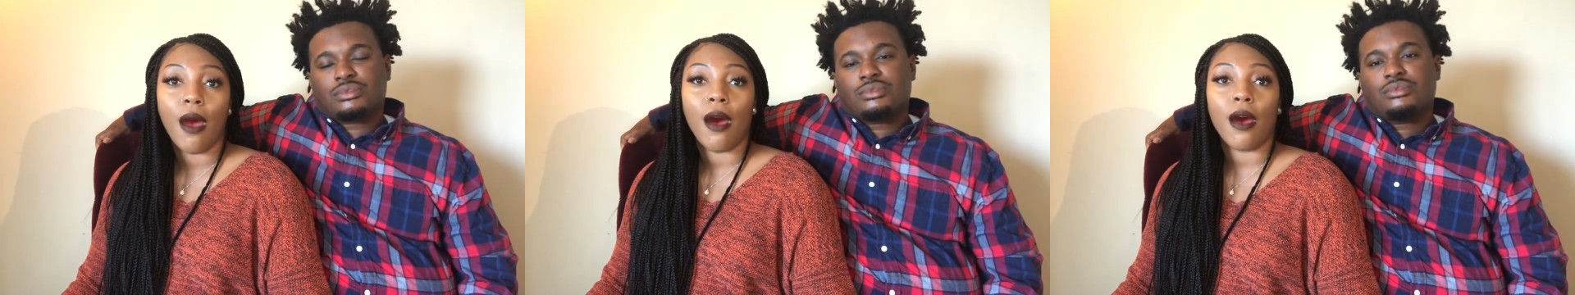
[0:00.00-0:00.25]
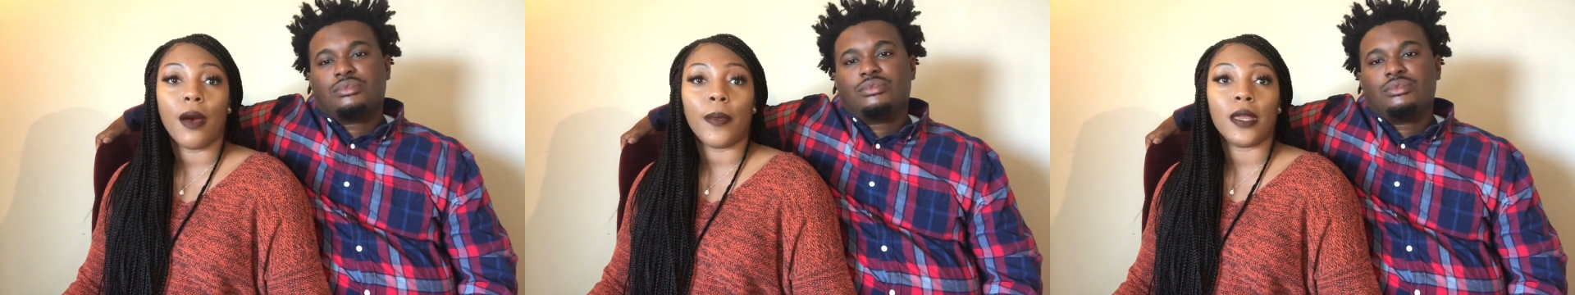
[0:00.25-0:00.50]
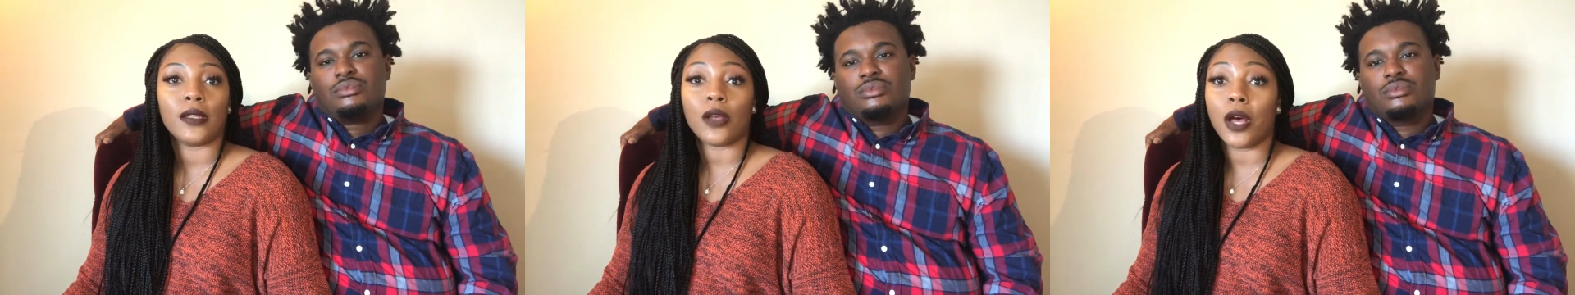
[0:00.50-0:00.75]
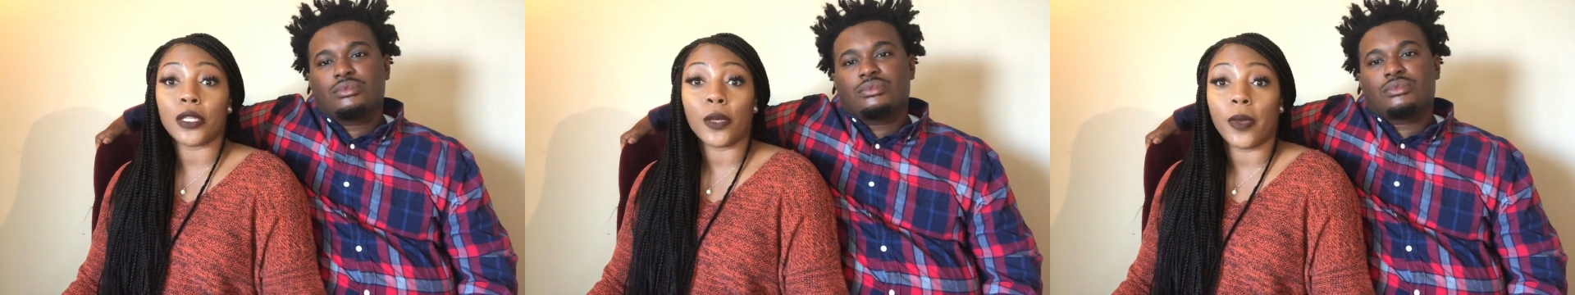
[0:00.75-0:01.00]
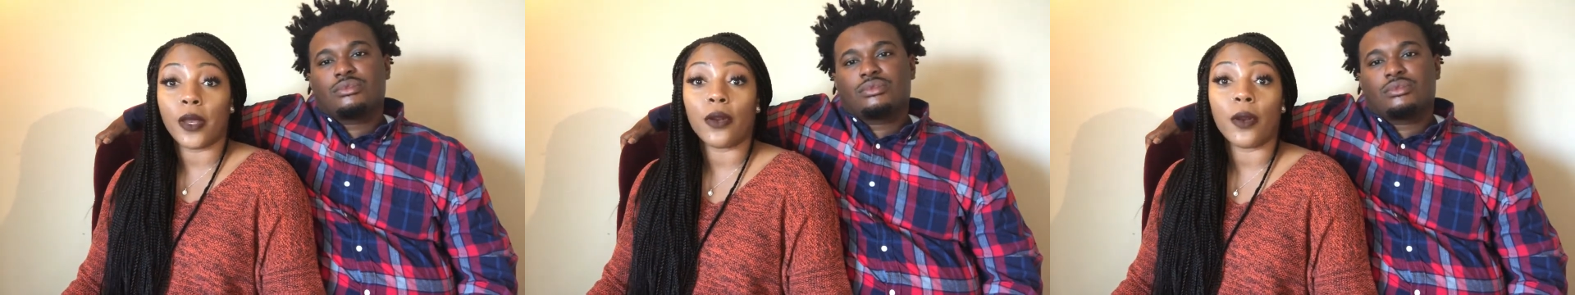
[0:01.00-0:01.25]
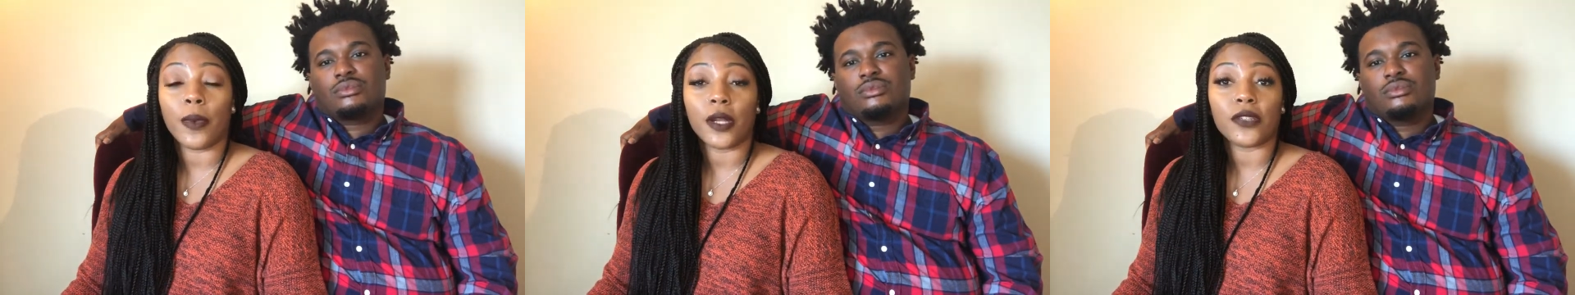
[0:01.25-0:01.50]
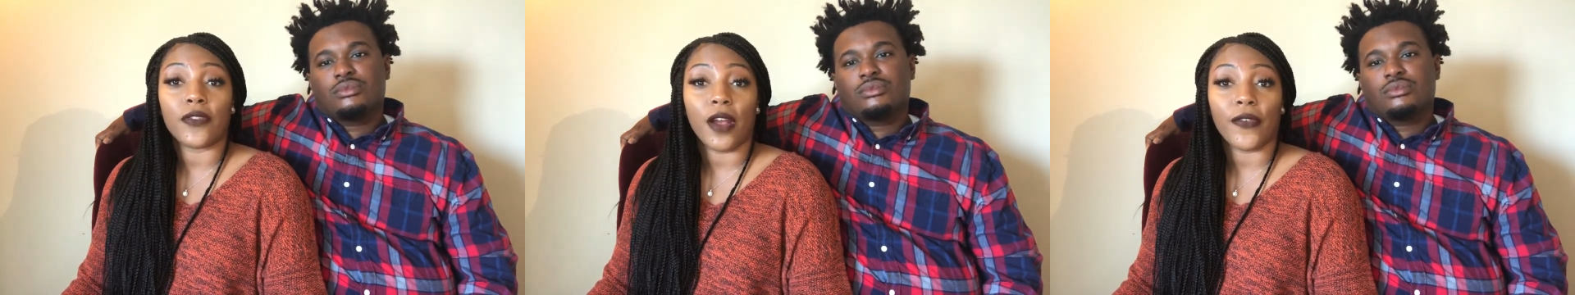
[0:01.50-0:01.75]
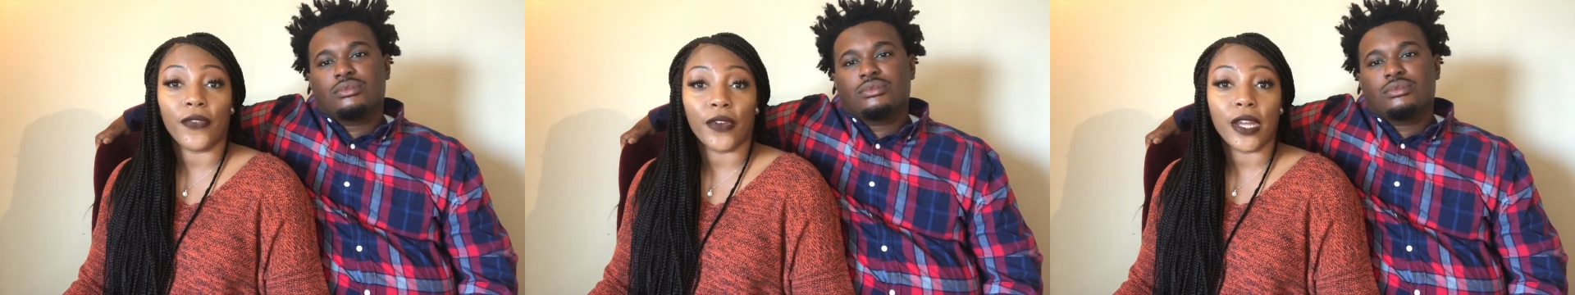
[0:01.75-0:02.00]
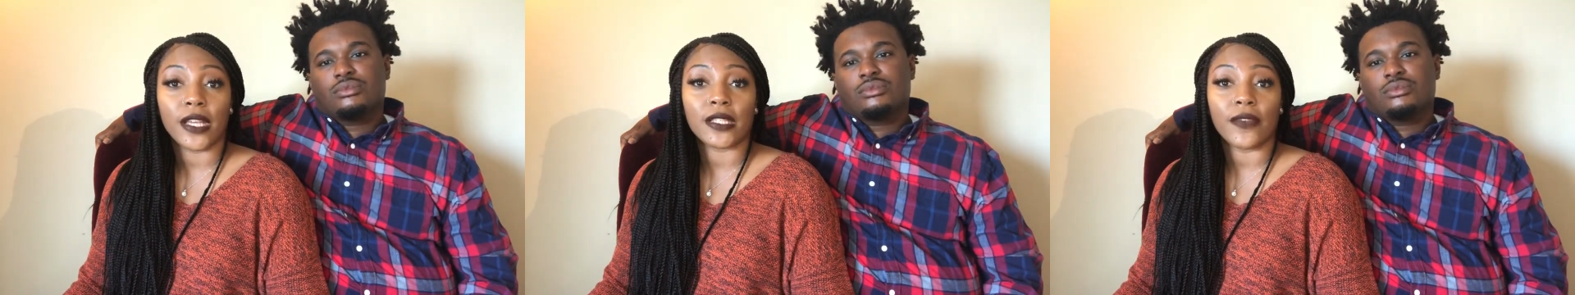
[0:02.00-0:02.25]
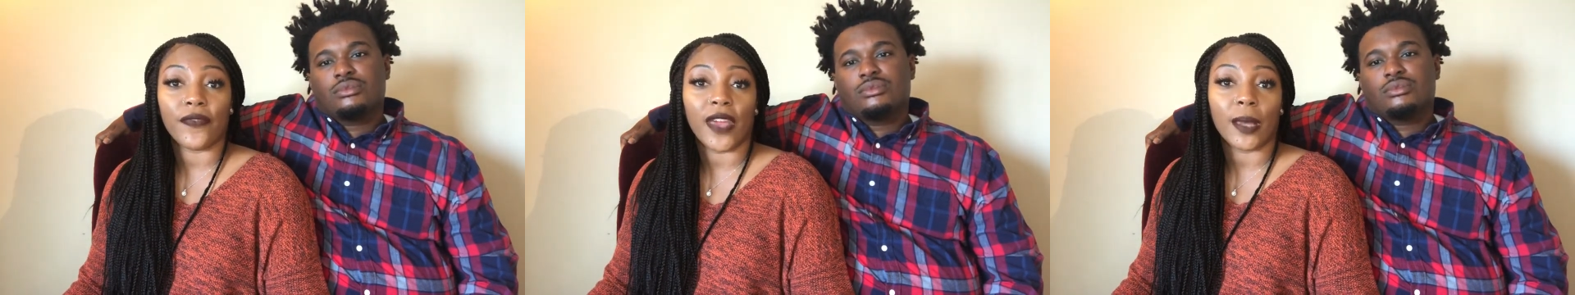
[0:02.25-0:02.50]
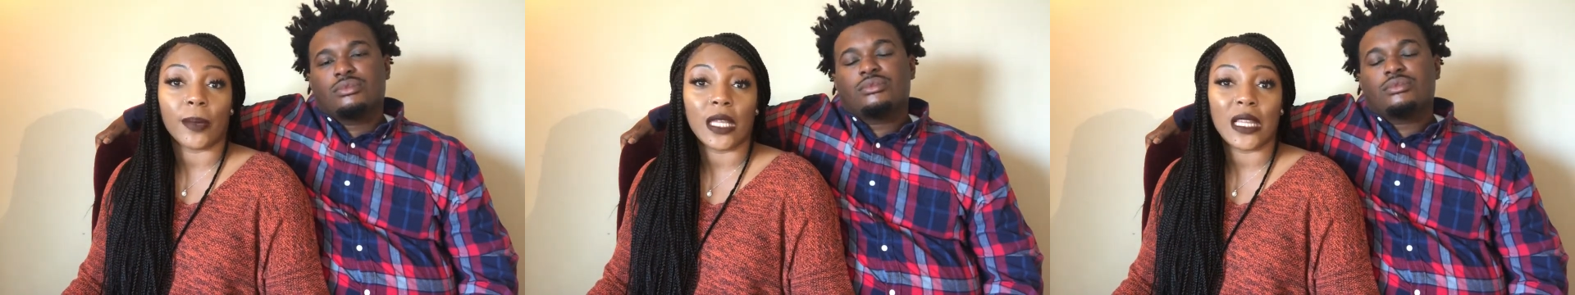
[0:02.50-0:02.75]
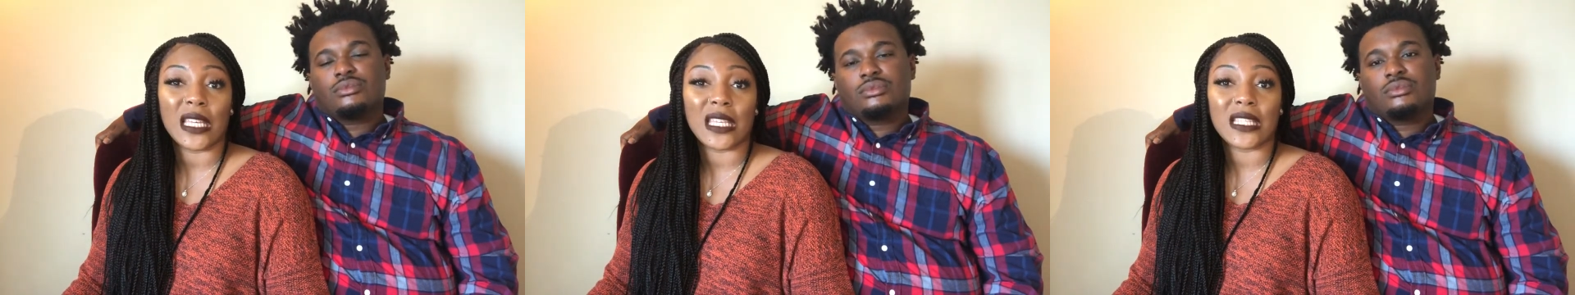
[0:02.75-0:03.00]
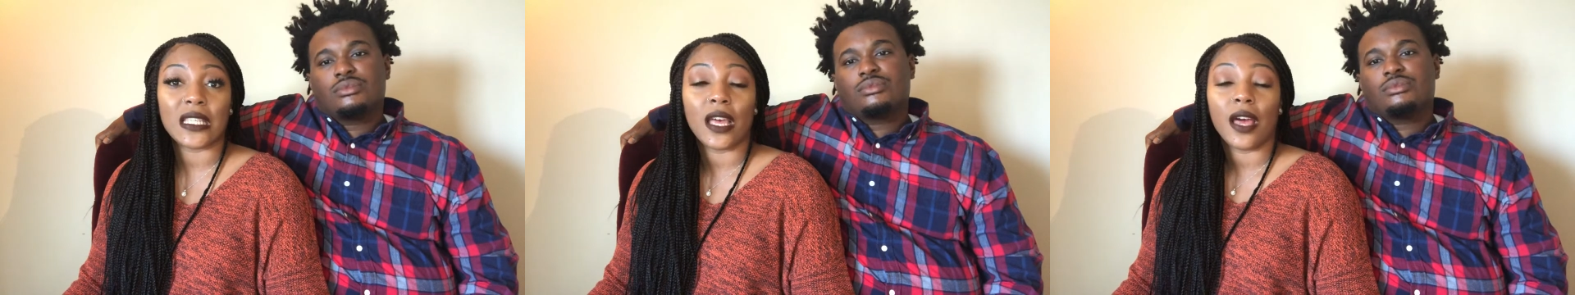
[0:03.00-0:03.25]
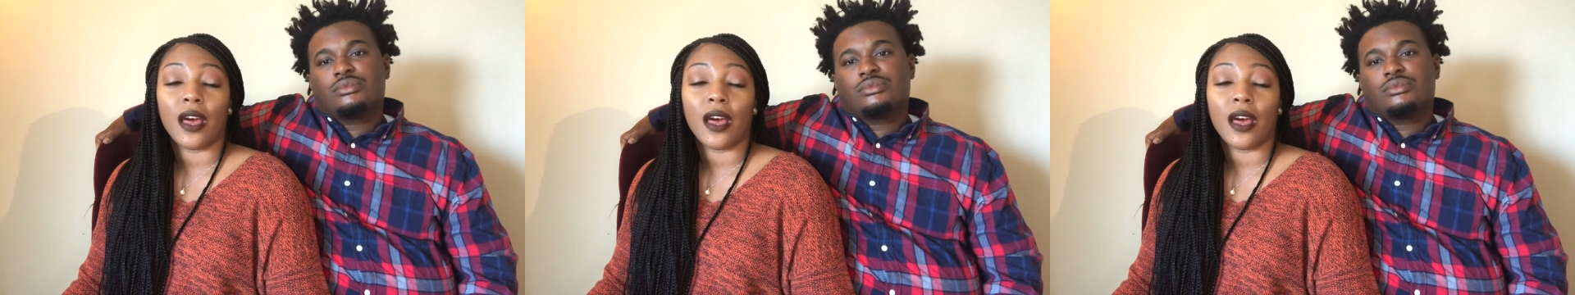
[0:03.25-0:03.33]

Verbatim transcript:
Speaker 1: Um, it has also been on a bunch of our friends and family lists,